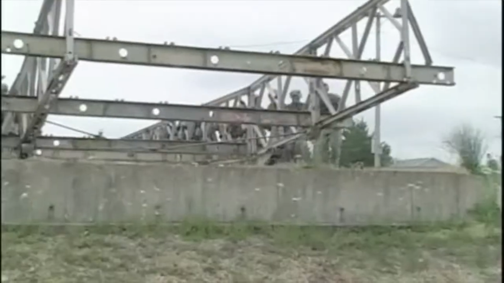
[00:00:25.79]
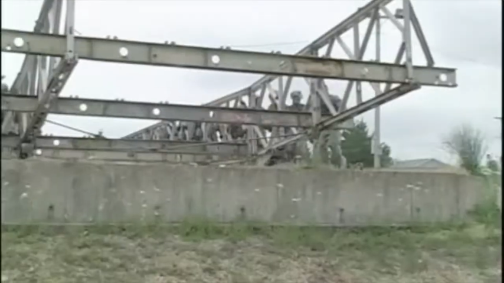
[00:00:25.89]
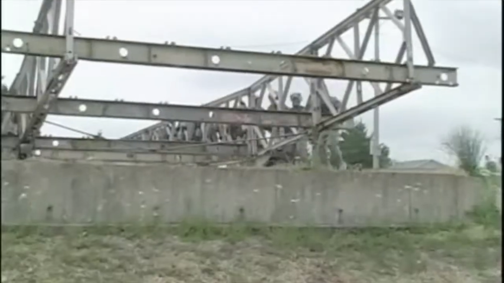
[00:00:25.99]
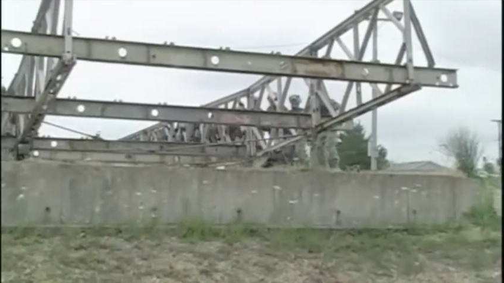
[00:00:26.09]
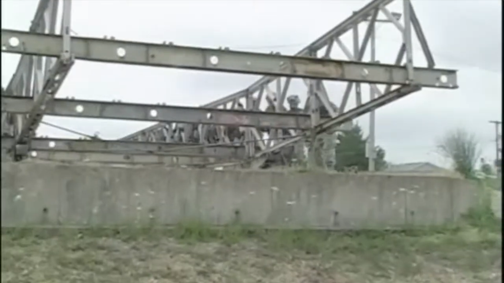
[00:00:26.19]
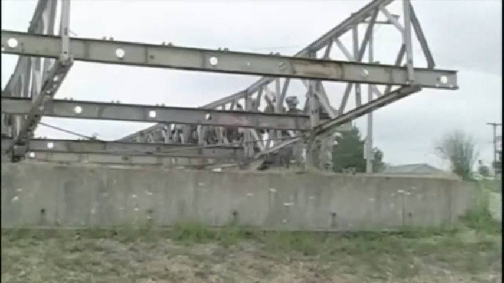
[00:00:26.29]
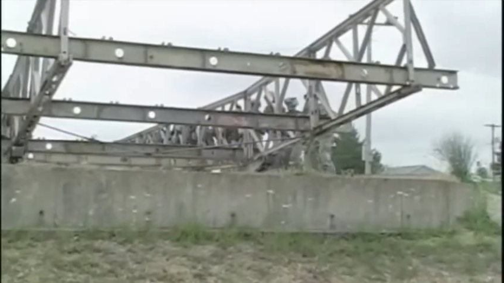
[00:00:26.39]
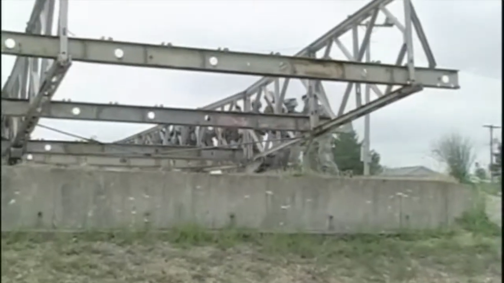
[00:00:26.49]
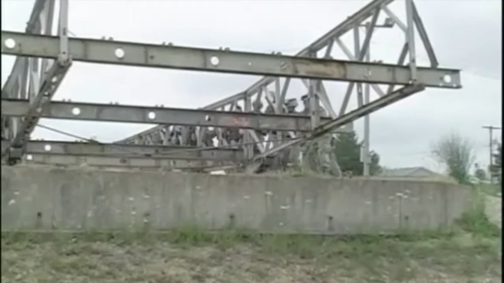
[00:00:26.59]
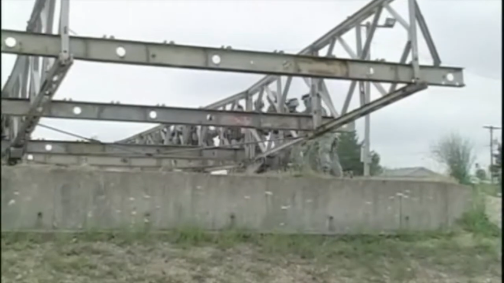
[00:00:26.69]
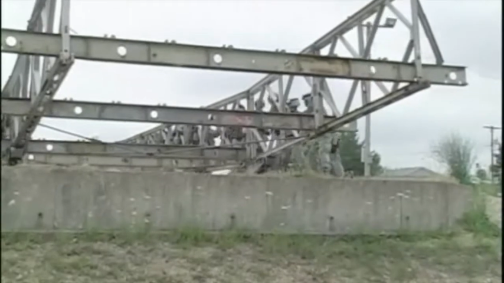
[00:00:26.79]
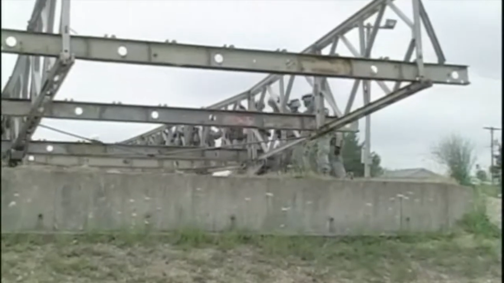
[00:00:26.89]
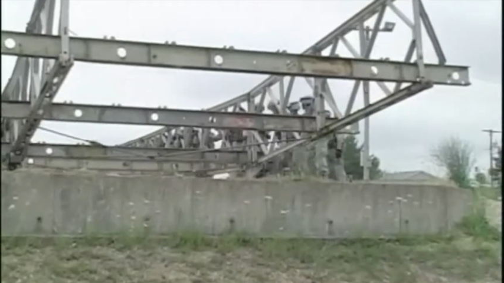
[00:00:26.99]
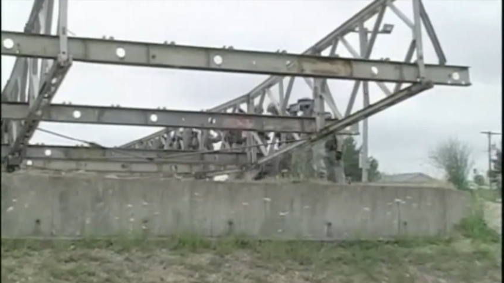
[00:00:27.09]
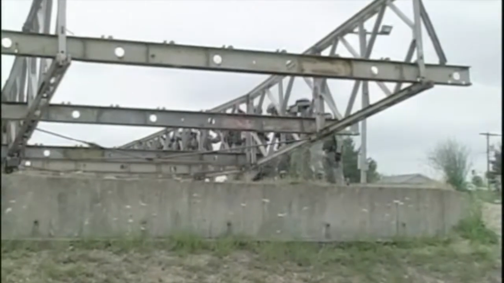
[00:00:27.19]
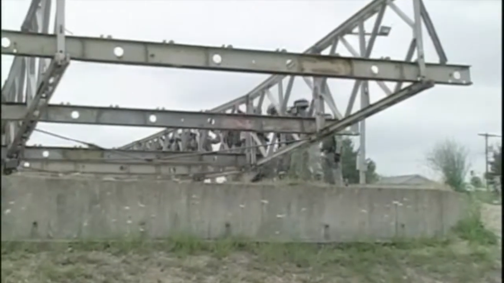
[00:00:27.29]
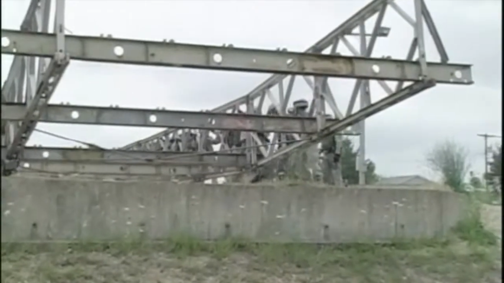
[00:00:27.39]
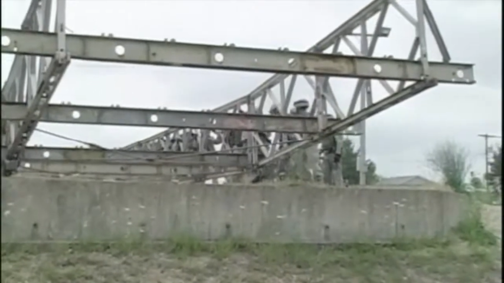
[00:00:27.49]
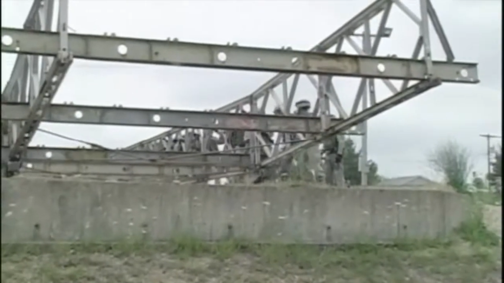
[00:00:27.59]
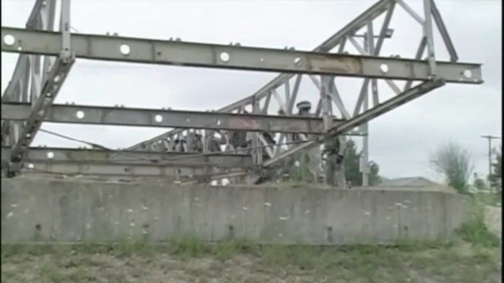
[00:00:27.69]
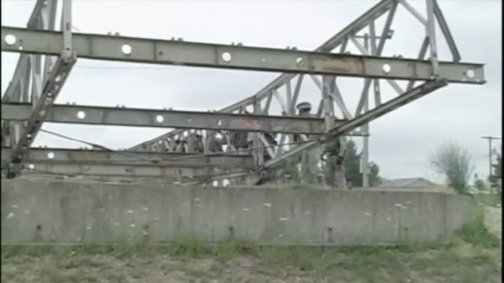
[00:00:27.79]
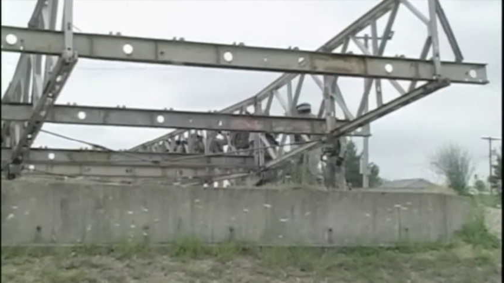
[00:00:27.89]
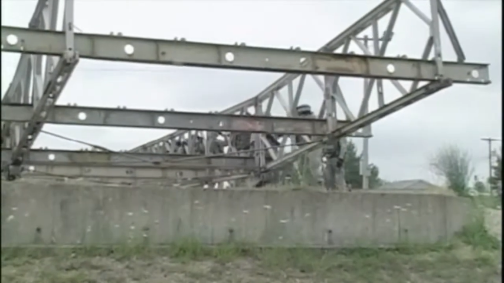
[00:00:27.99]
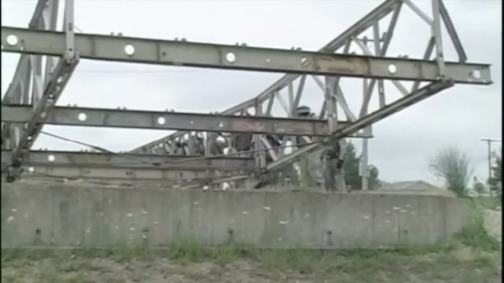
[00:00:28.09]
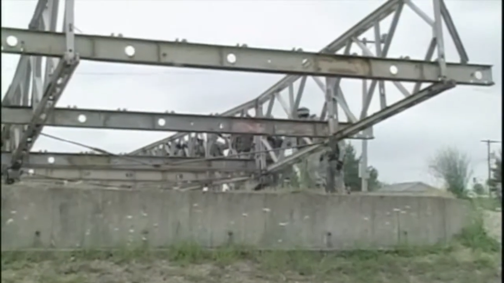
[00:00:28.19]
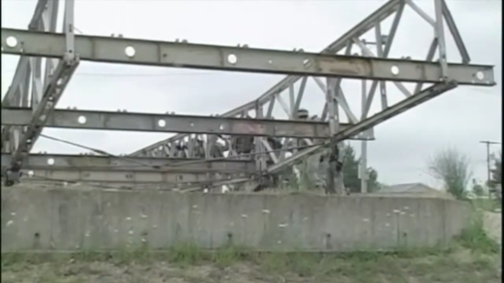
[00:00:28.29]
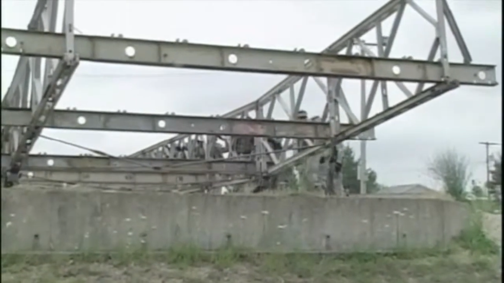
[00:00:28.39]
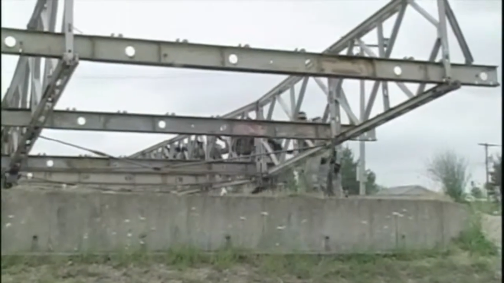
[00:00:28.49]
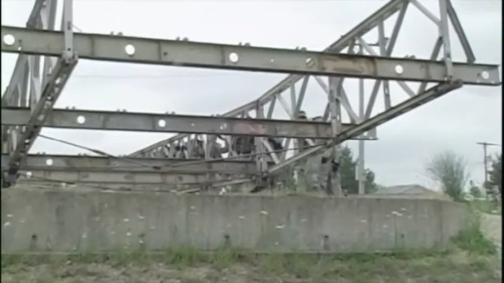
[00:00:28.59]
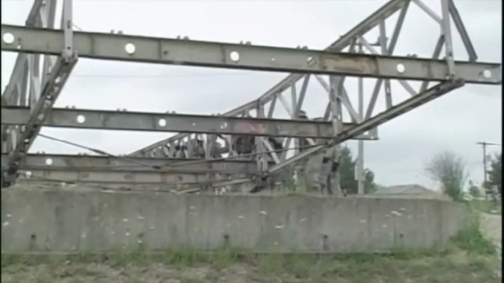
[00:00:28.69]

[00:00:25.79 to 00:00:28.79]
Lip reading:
[unreadable: no face in view]